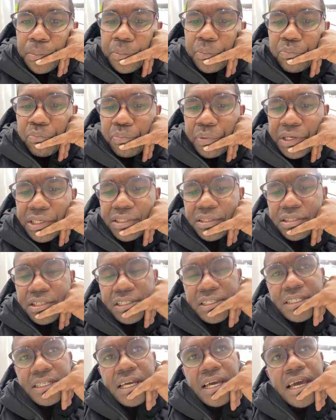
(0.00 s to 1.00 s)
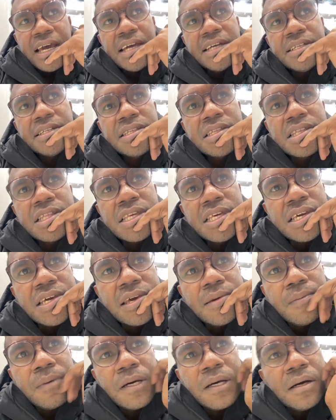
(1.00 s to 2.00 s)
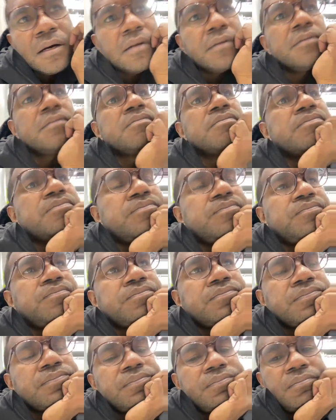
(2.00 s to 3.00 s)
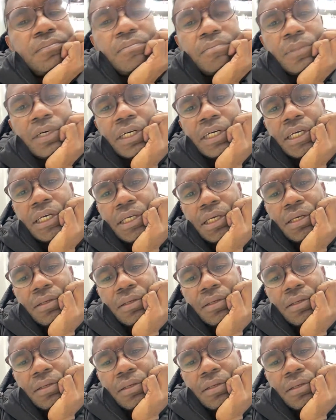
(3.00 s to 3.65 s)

But the sad thing about my